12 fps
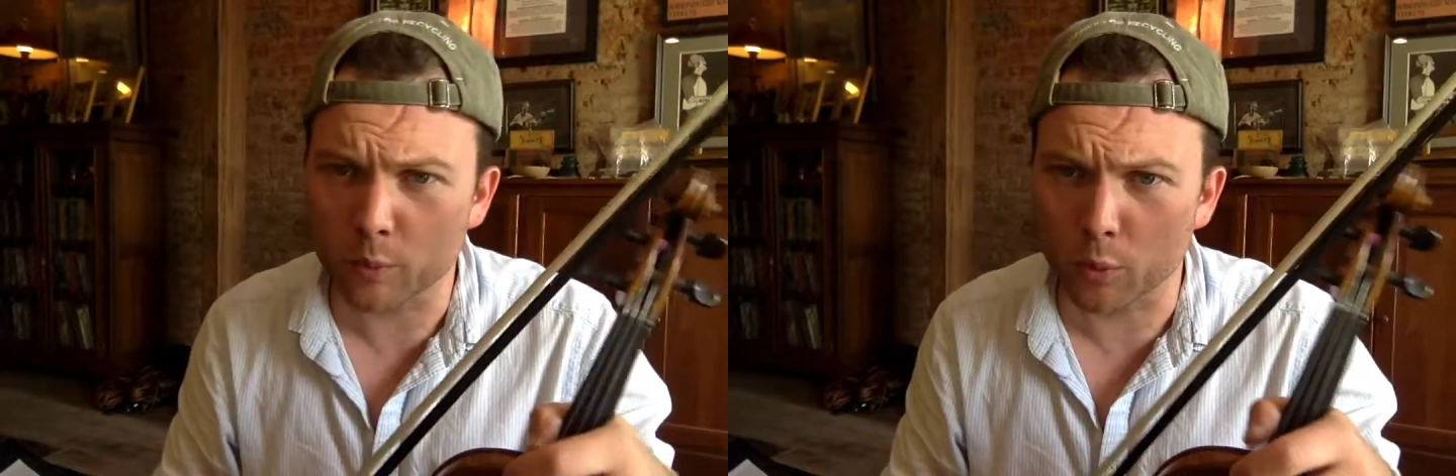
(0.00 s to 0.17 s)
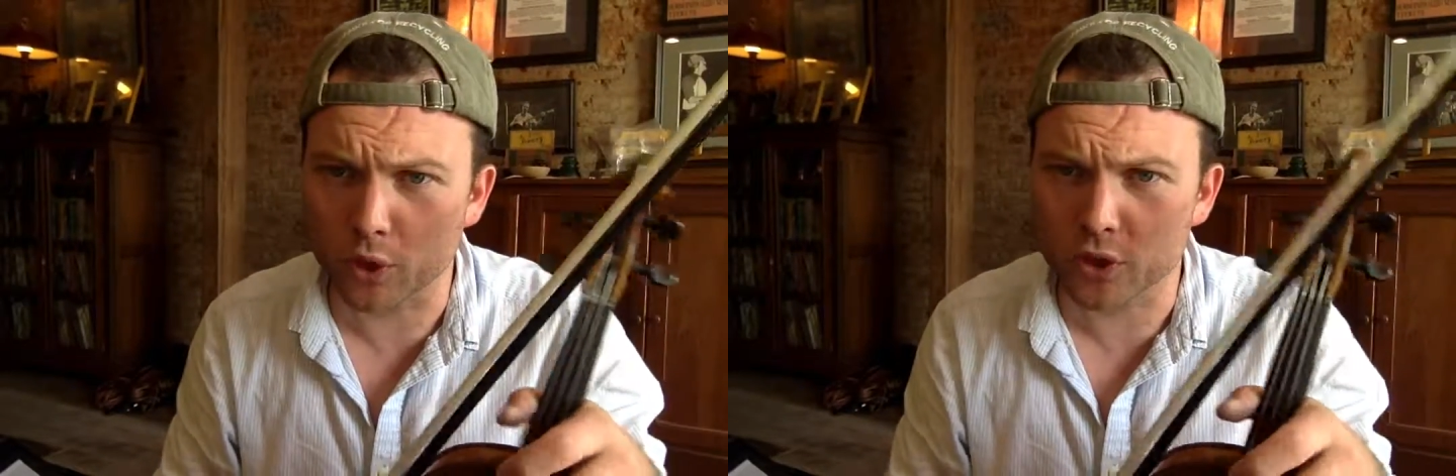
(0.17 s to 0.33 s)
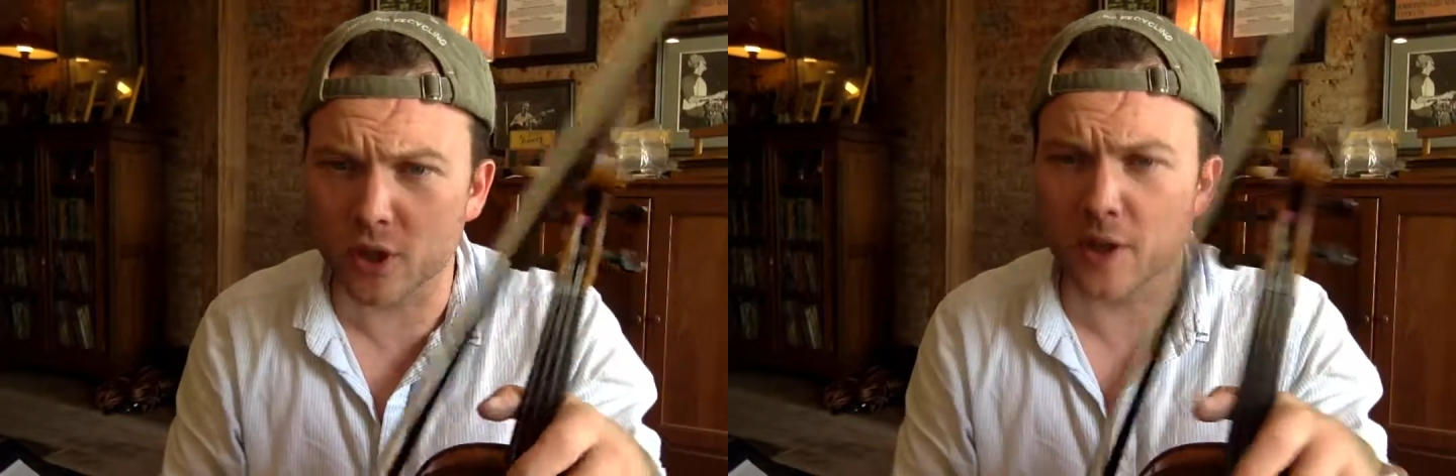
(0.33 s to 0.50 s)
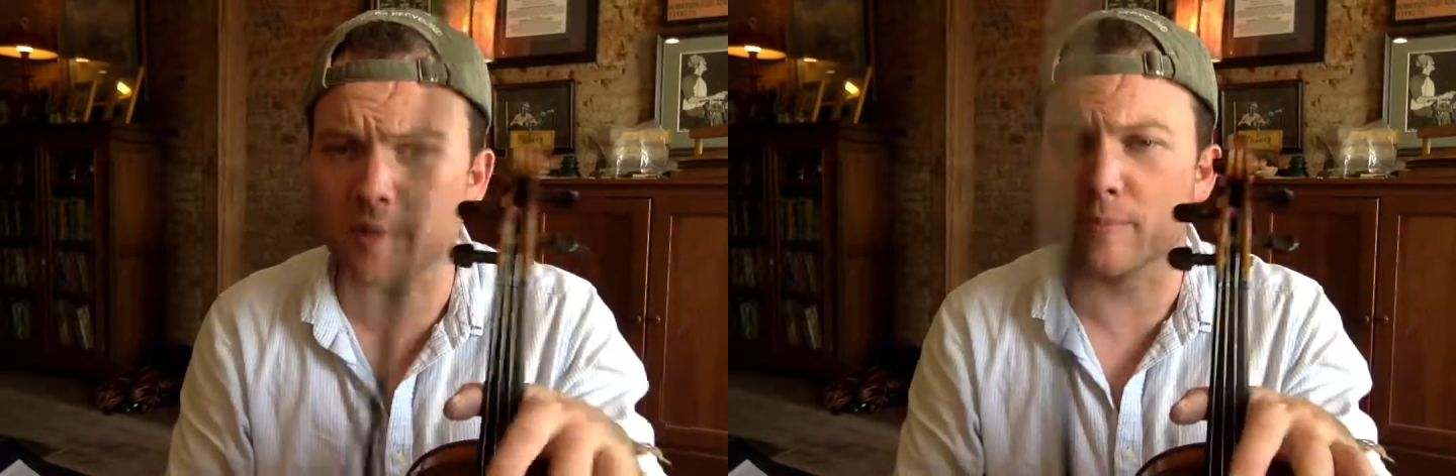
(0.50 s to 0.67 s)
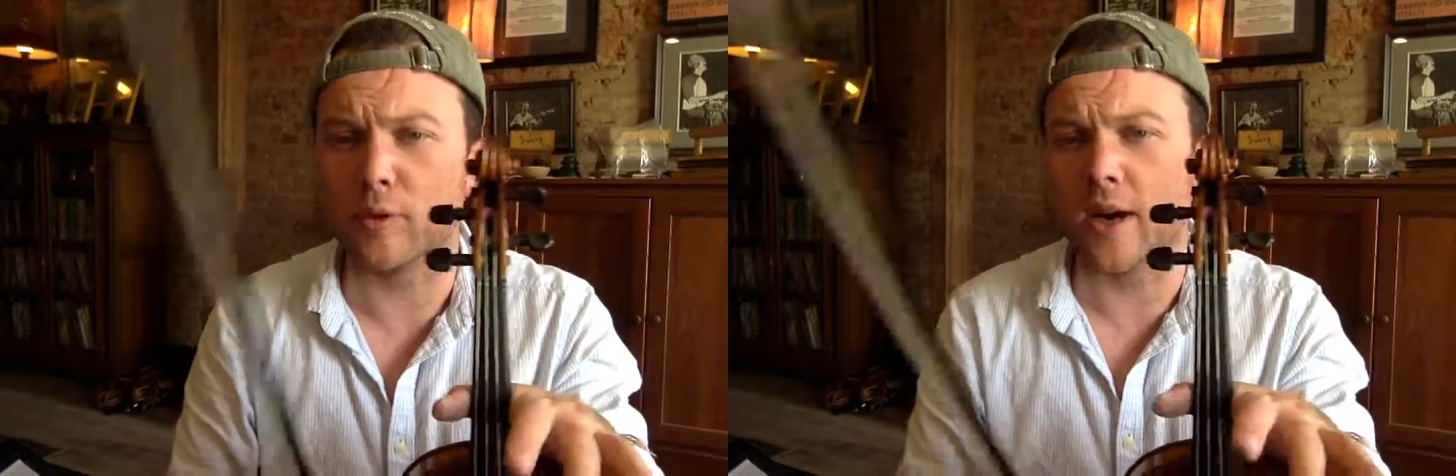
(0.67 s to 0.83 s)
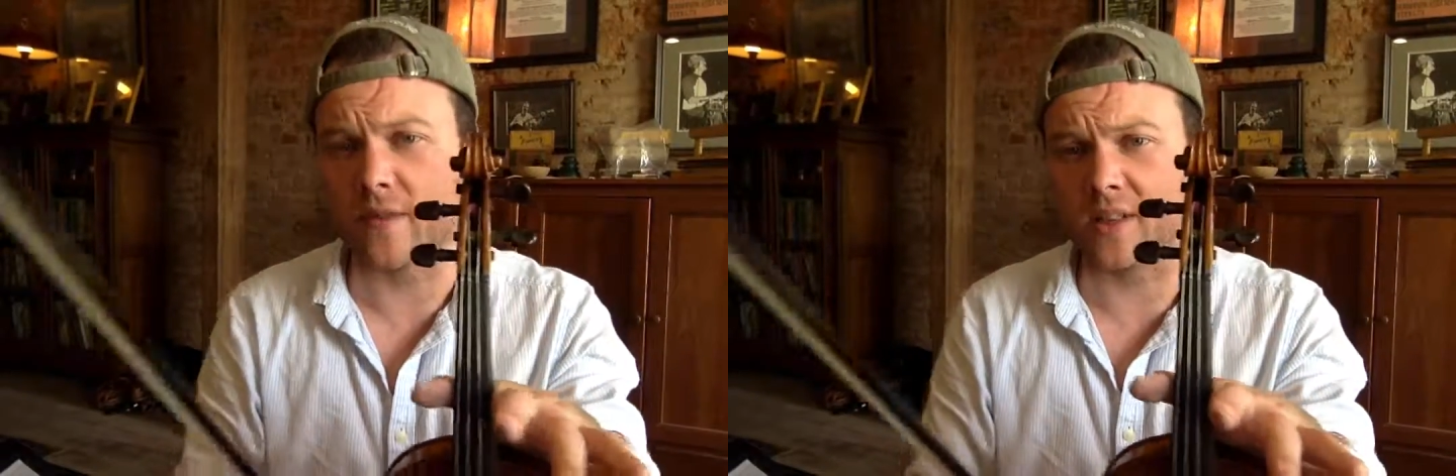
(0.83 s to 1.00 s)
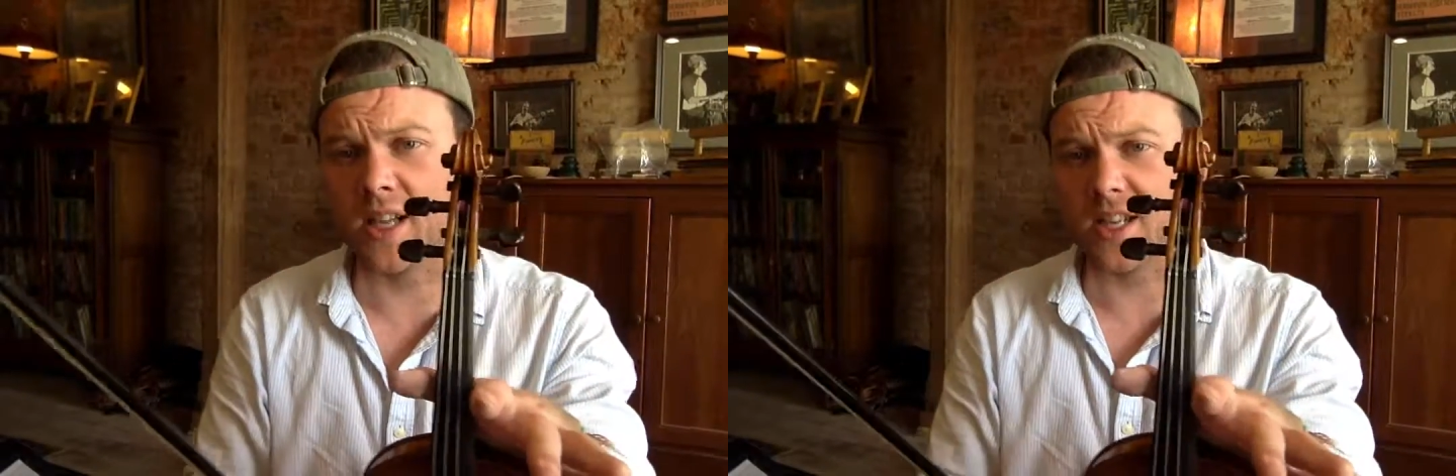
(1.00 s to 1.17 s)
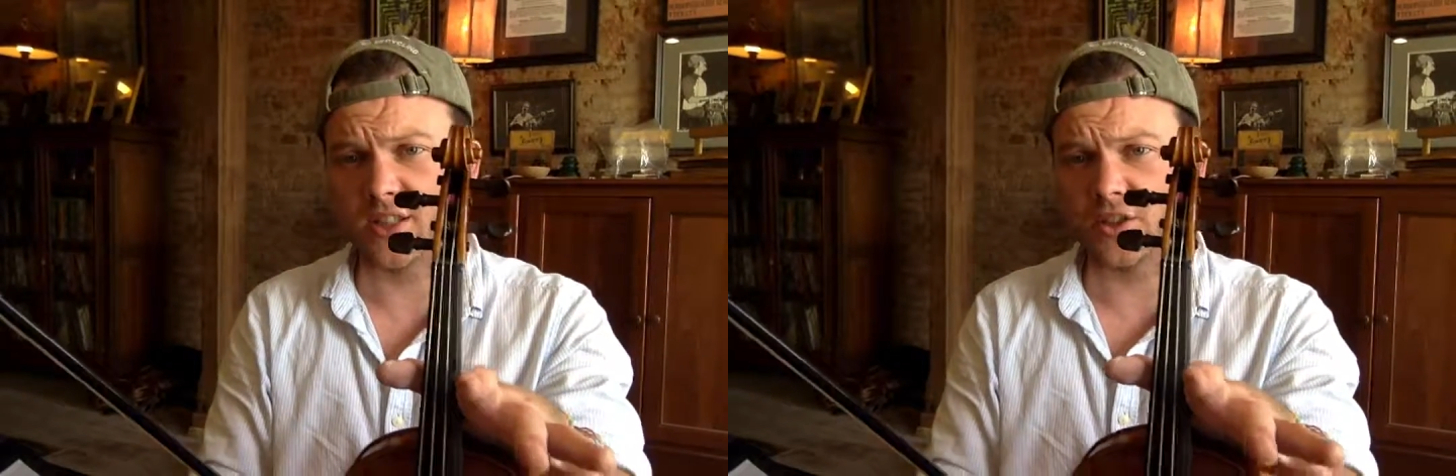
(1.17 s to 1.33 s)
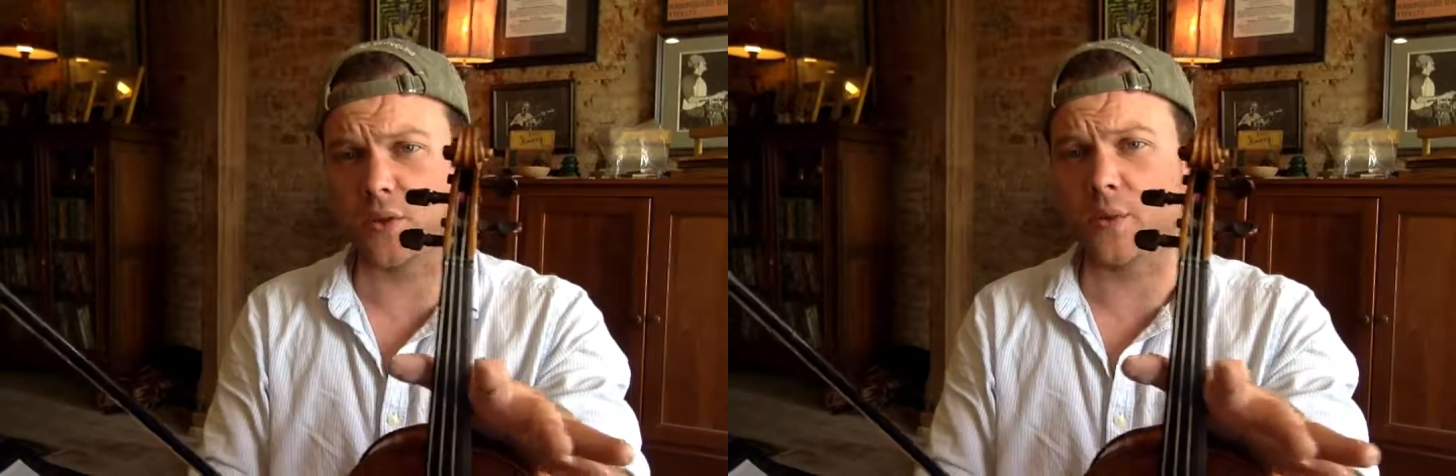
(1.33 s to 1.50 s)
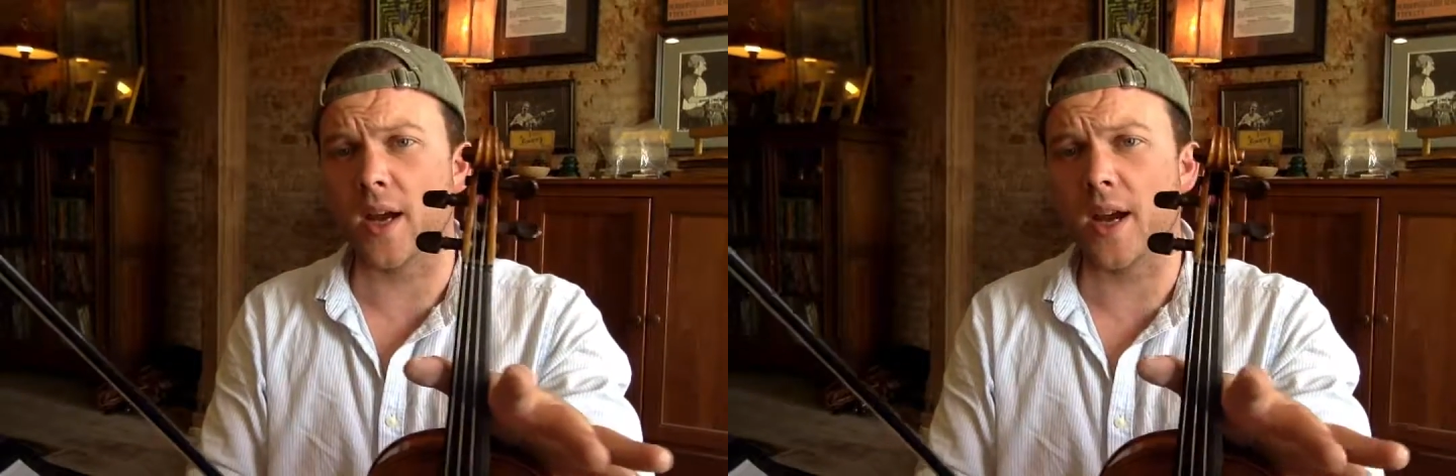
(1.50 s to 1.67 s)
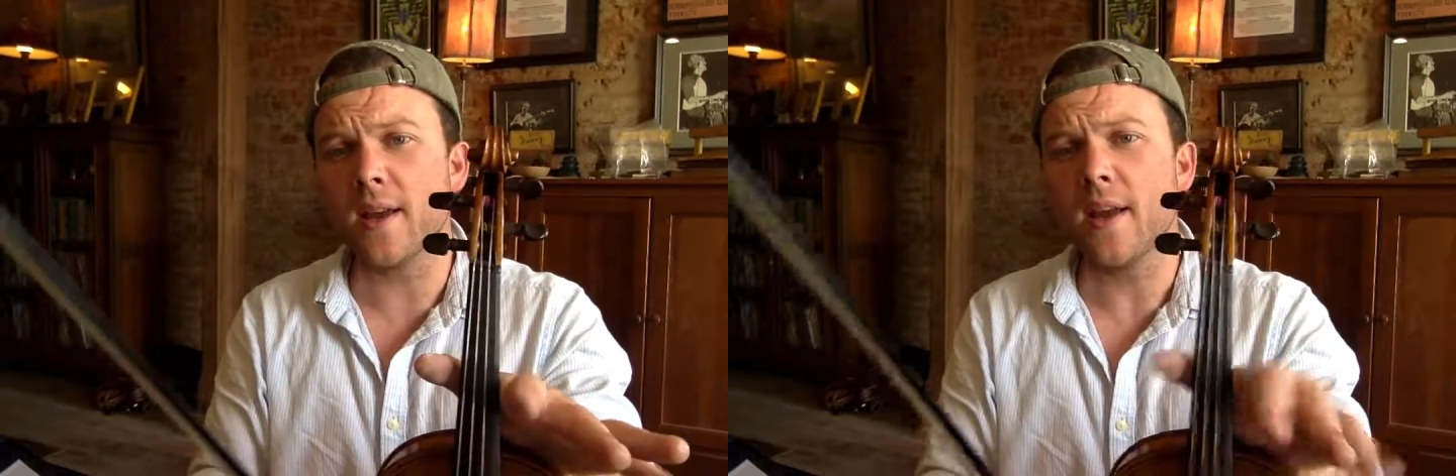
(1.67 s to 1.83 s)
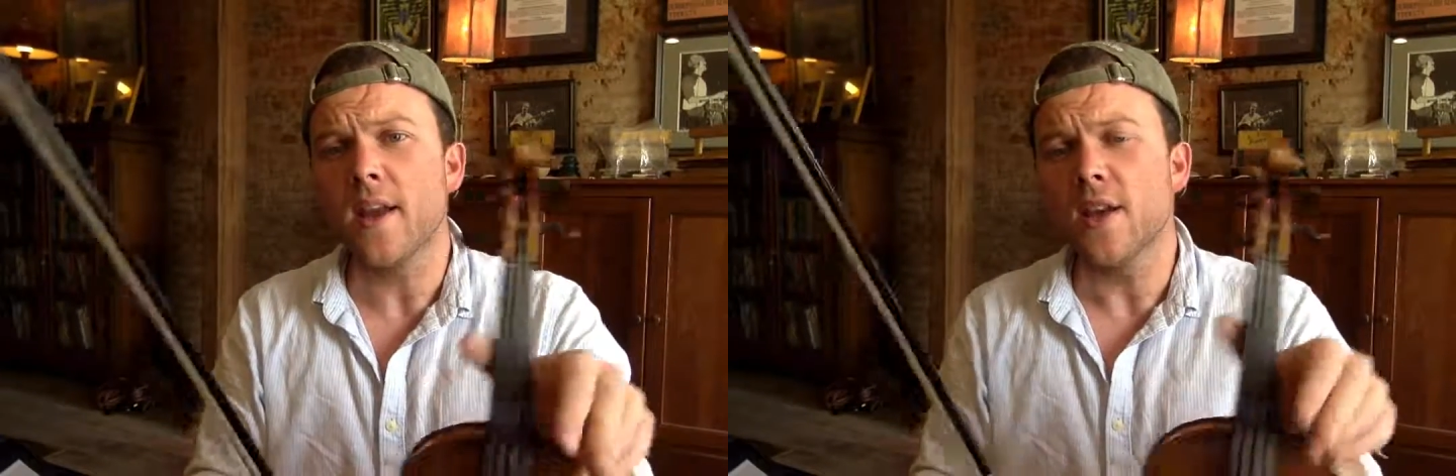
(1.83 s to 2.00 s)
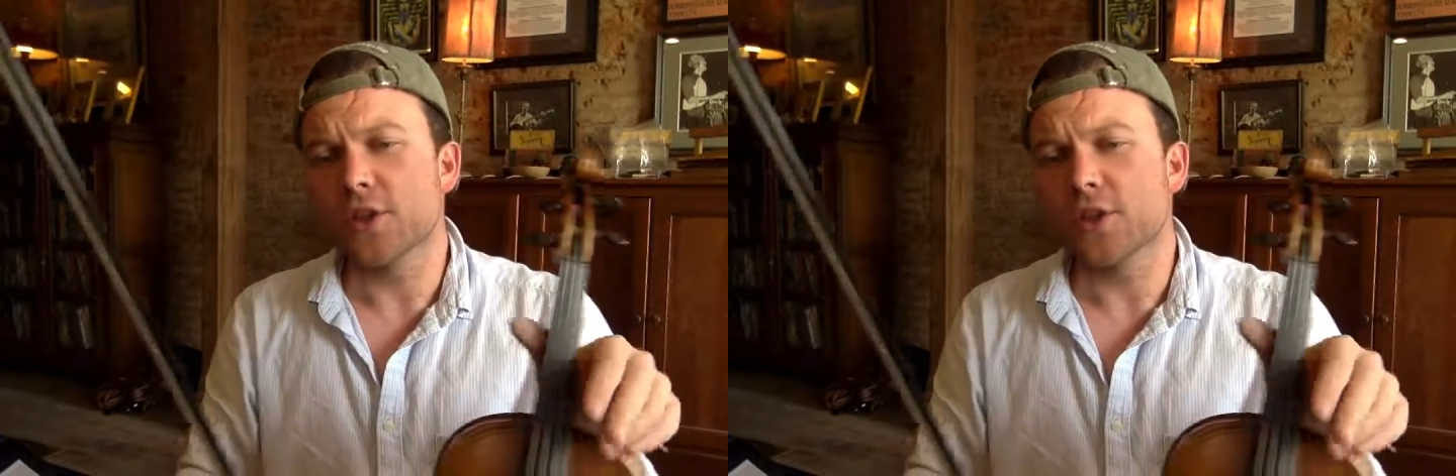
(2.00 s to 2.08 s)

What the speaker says: worked on in private lessons, okay?